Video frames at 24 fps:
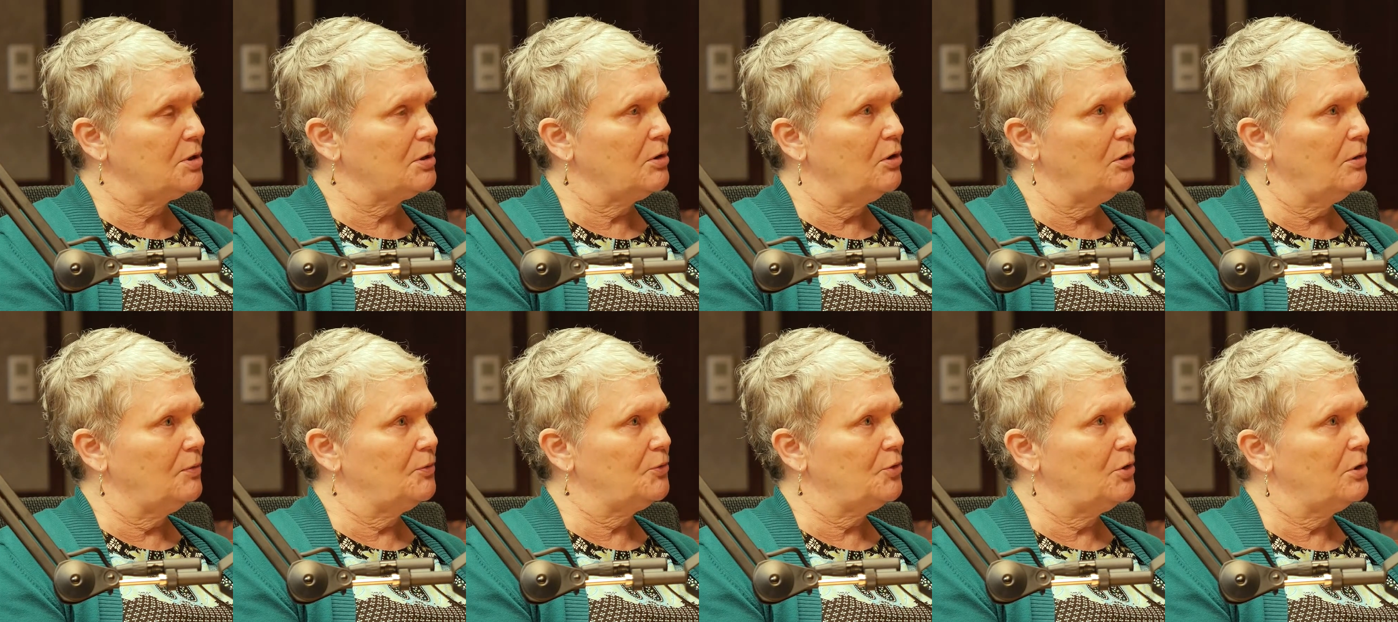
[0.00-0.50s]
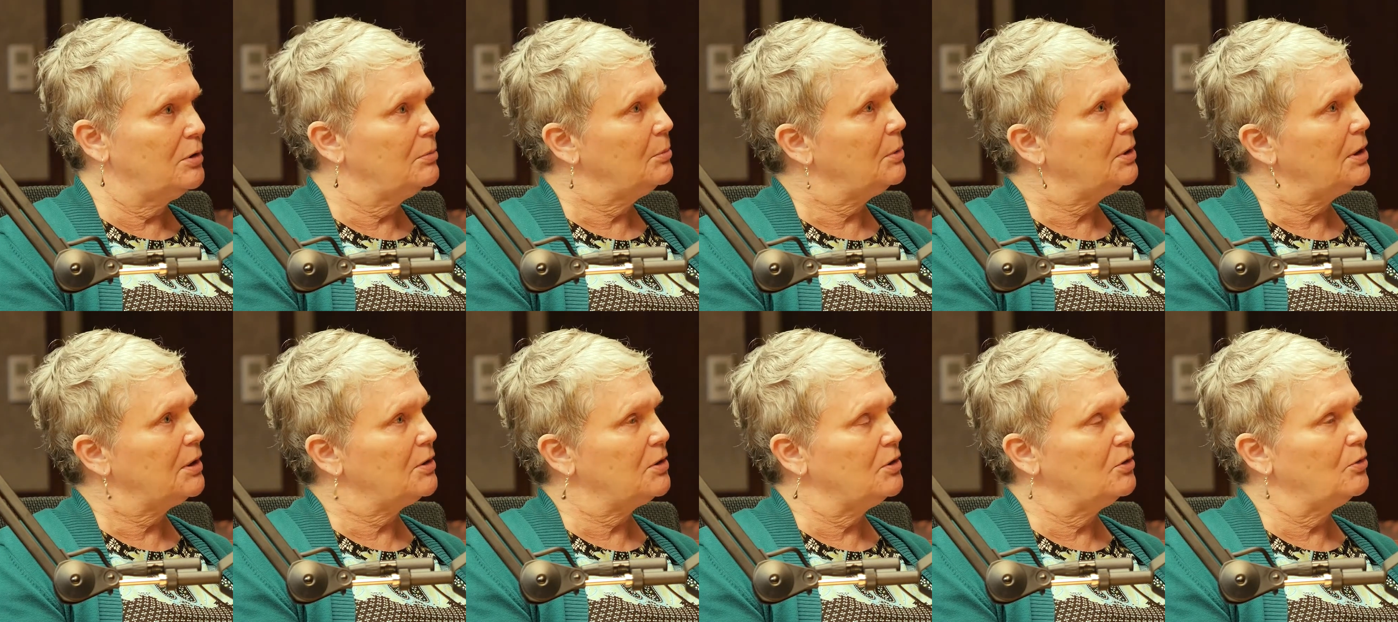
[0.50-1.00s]
Golf
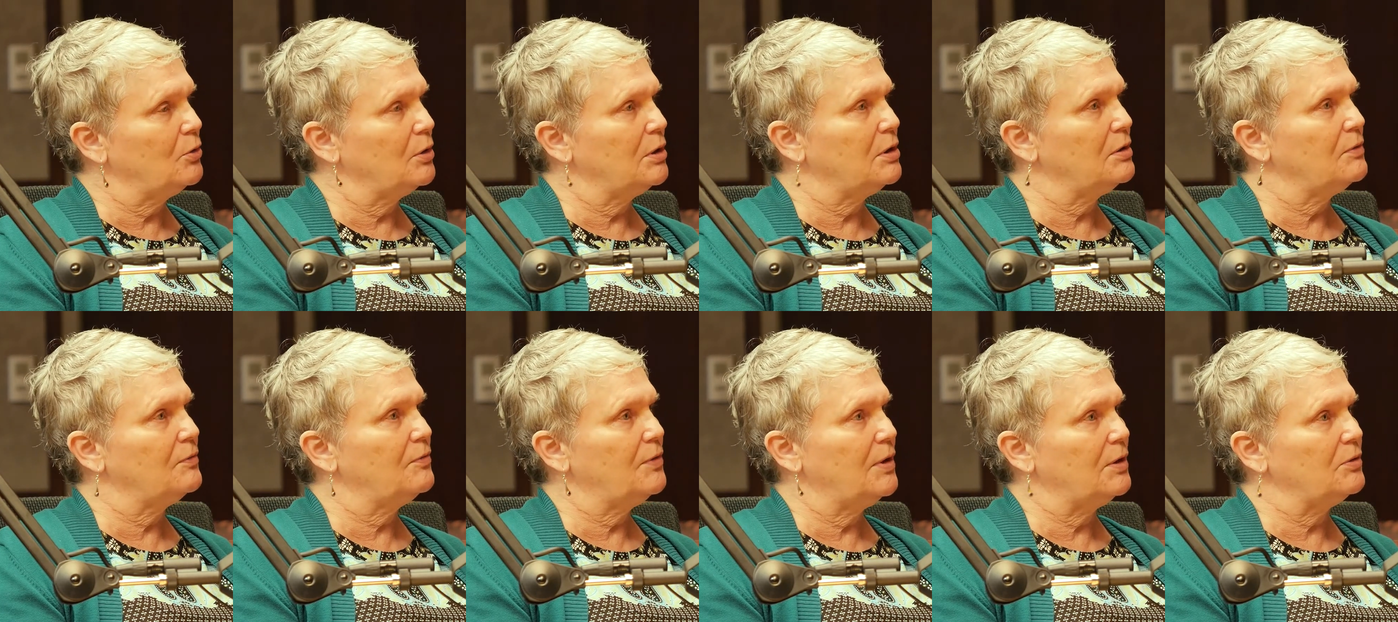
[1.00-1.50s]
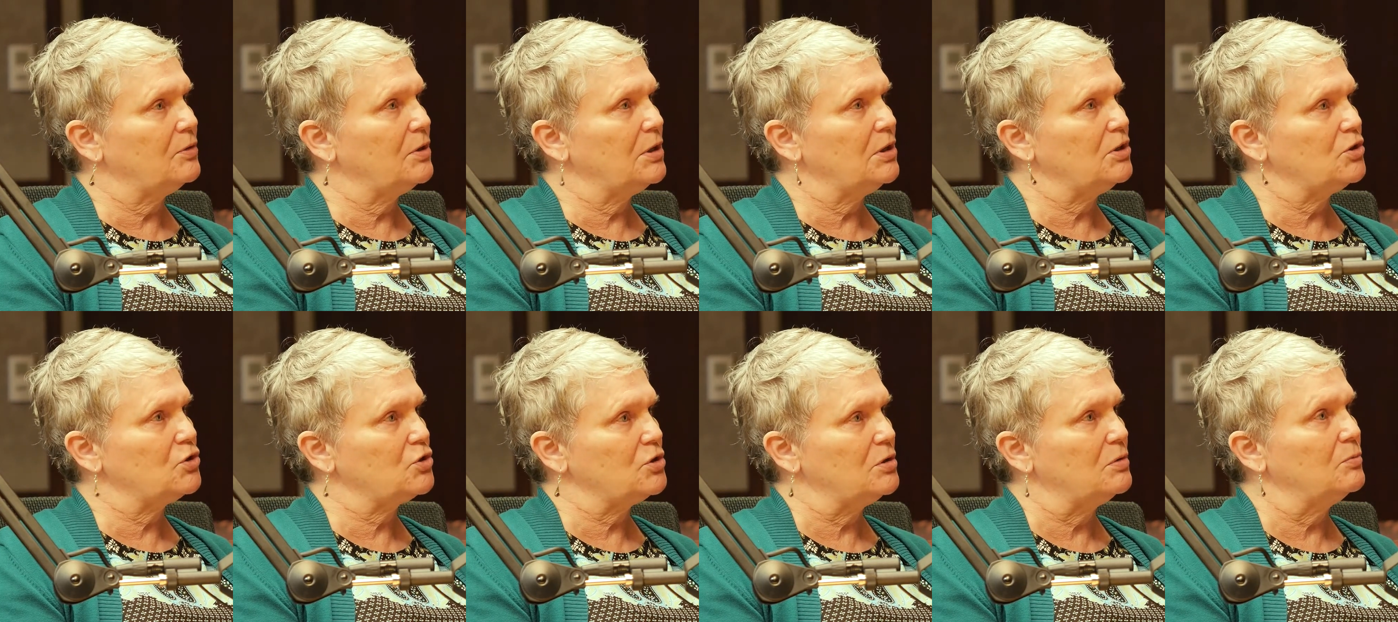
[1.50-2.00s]
Tournament at the Doyon
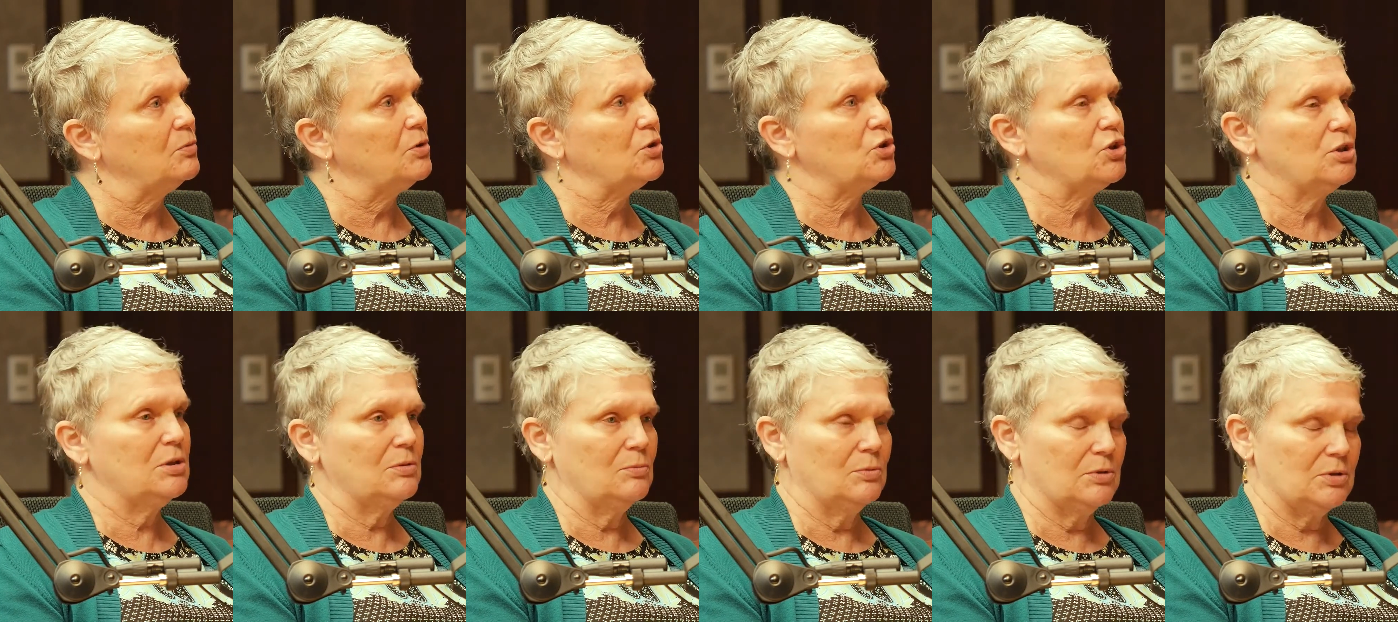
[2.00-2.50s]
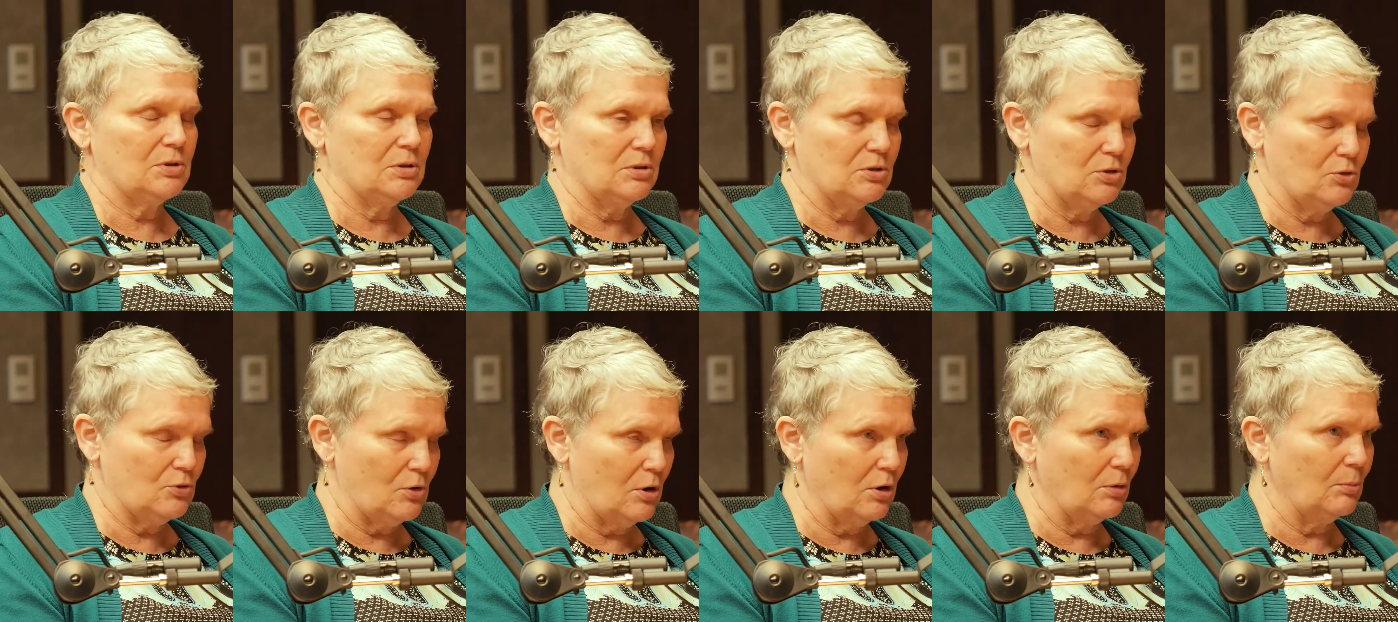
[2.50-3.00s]
Foundation, which he was a
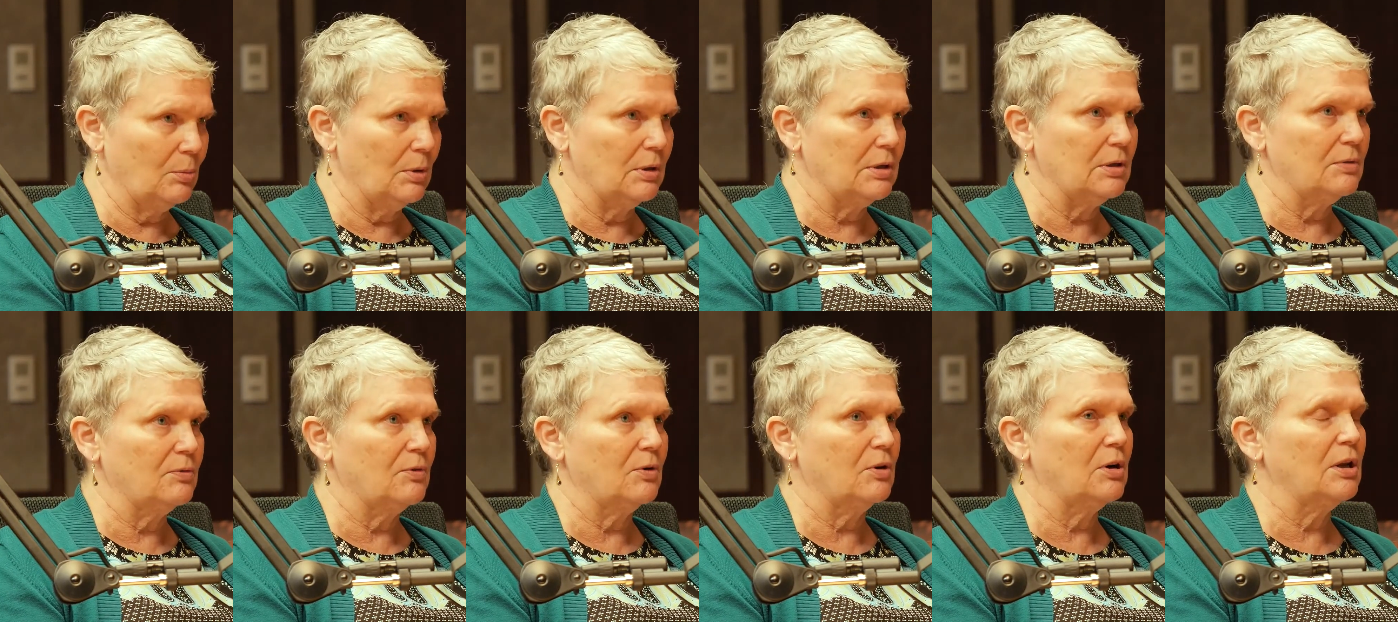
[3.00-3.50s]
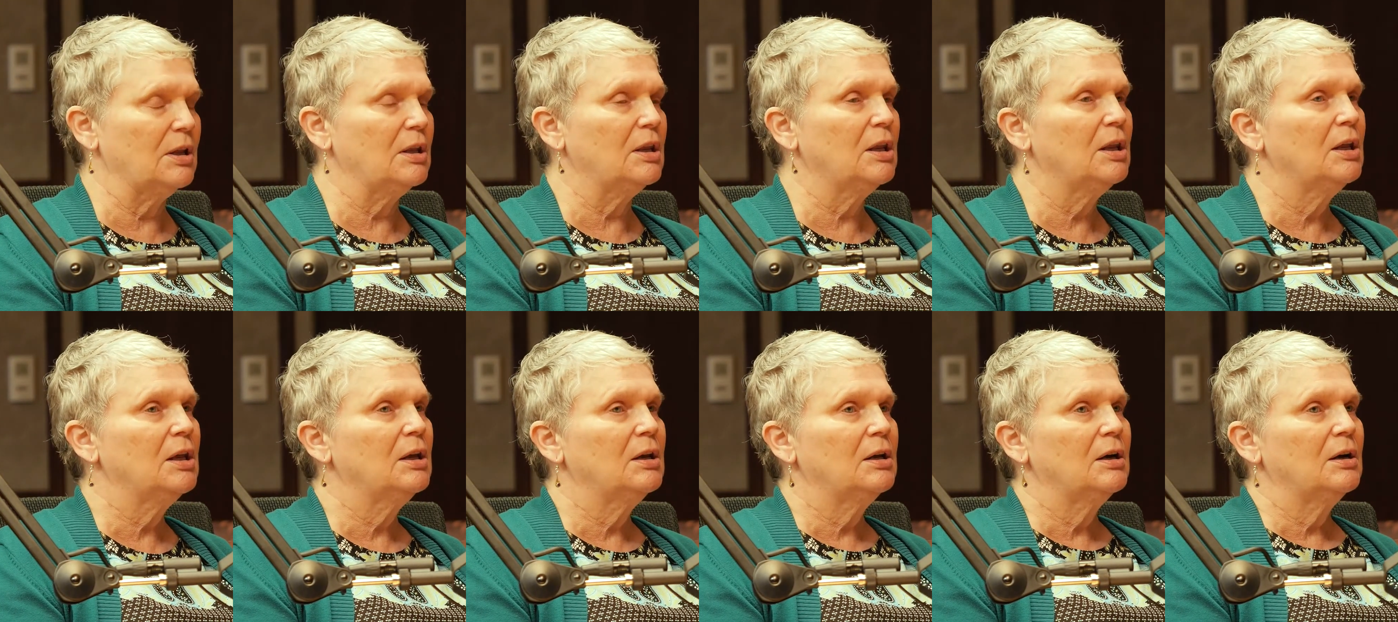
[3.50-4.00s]
strong believer in,